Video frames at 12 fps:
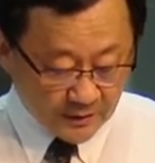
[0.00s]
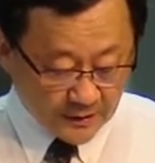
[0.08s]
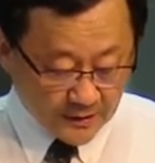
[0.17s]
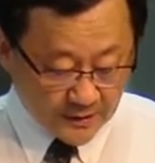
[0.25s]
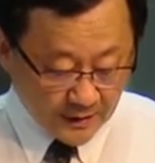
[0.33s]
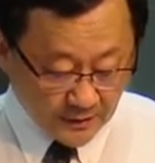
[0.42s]

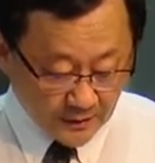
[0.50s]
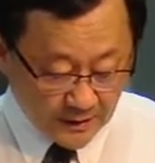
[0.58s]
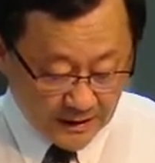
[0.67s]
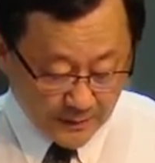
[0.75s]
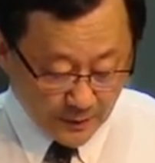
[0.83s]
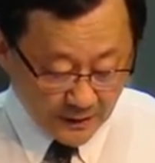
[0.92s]
The center
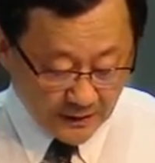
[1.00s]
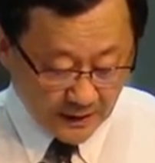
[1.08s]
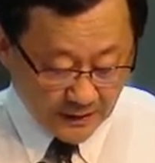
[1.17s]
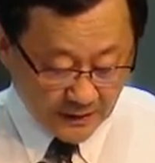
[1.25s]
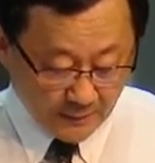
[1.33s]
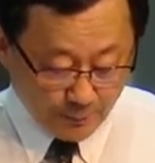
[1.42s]
has played
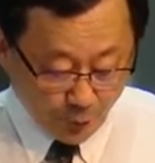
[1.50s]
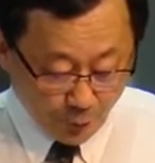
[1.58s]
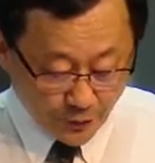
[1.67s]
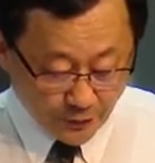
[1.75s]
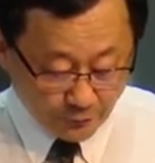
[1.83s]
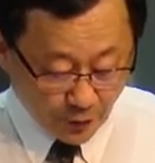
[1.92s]
an
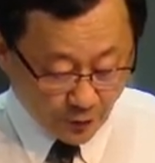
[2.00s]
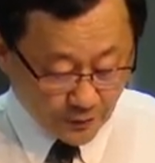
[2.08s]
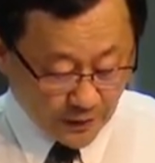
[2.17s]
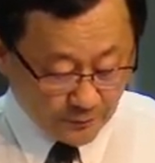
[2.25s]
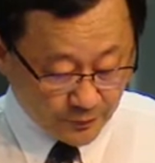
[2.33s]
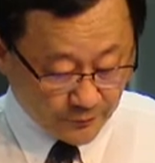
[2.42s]
important role
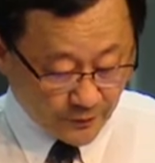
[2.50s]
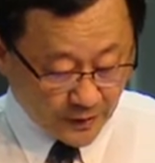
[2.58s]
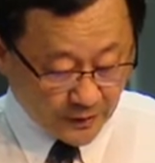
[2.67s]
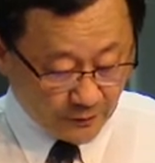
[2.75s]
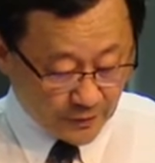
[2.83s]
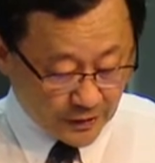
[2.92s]
in
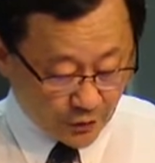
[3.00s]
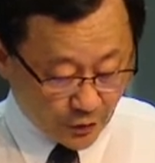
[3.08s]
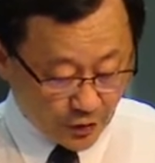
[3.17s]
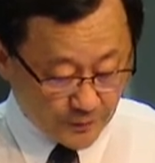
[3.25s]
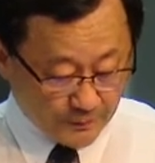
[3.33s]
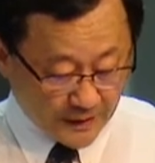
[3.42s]
providing
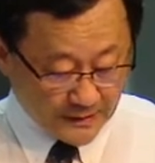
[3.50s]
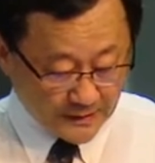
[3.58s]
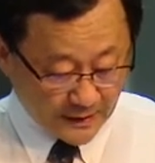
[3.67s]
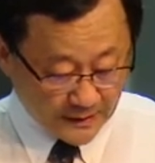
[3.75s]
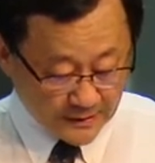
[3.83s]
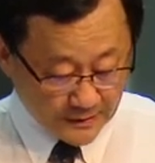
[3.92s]
research-based
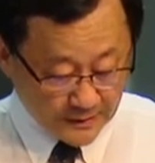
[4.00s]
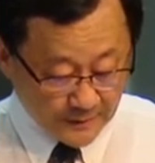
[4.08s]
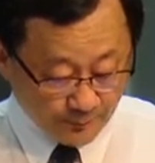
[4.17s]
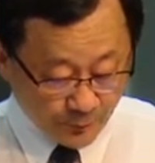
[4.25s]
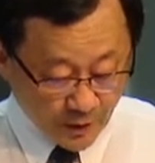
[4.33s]
answers